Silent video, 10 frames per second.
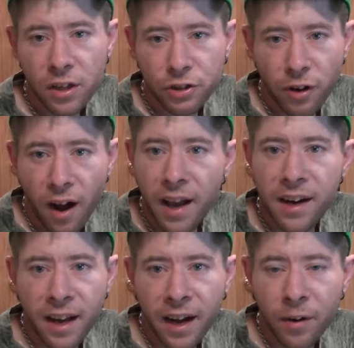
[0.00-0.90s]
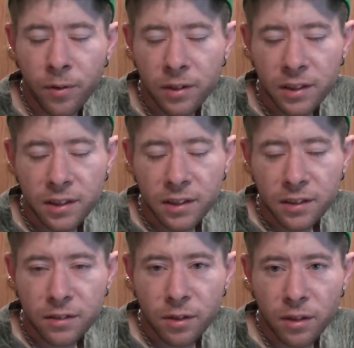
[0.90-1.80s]
Try it now
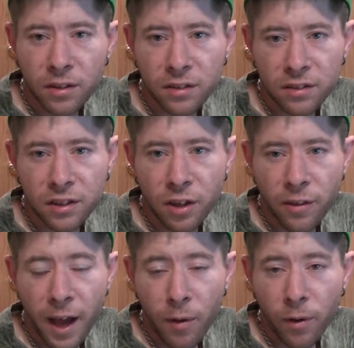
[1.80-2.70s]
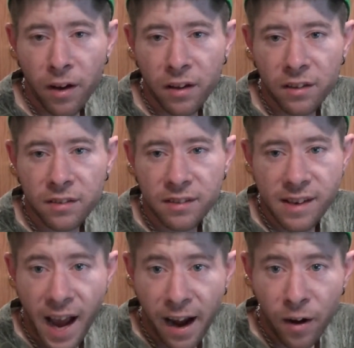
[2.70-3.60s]
to, that way,
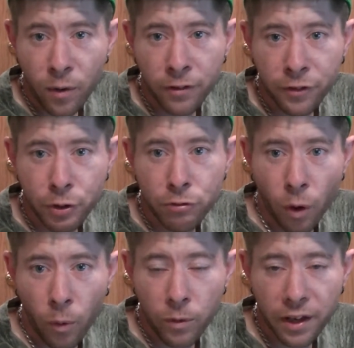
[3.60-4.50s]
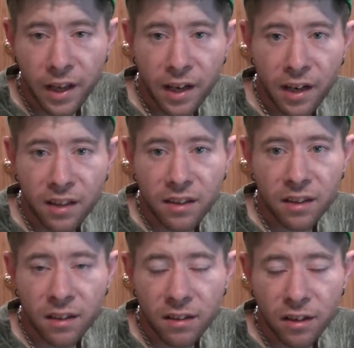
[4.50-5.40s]
now if you don't get
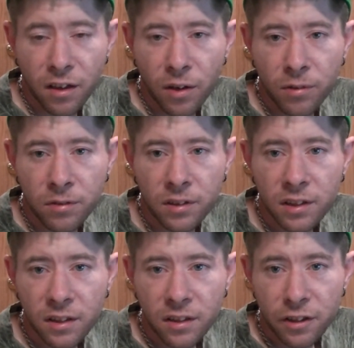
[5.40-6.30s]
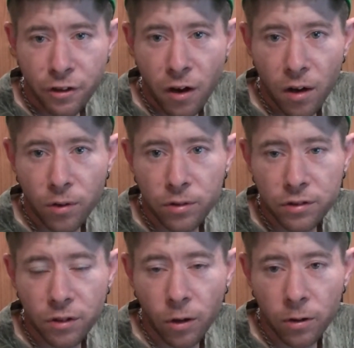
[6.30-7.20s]
anything, you're not going to
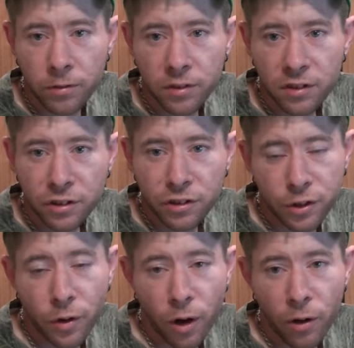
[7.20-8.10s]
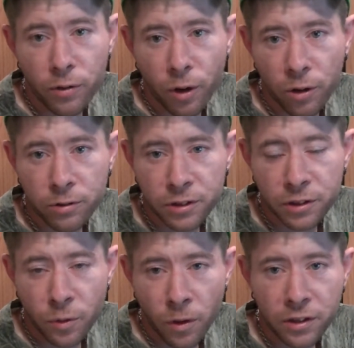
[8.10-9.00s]
starve. You can still go to the grocery
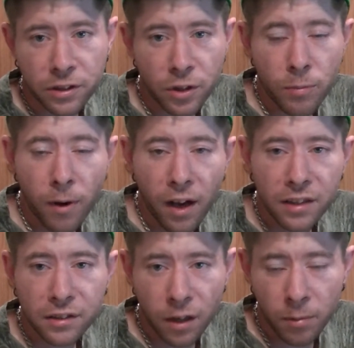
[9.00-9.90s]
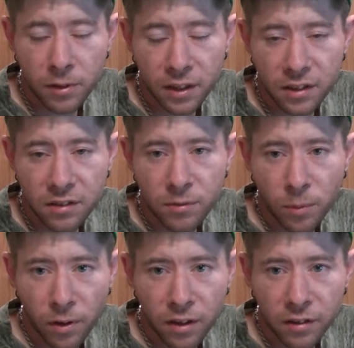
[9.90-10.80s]
store, you can still buy you something to eat,
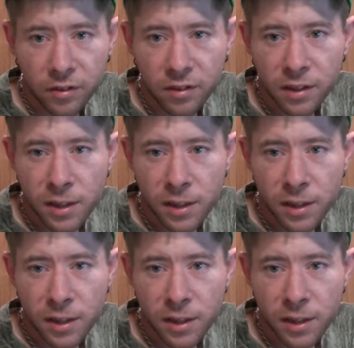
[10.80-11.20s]
whatever.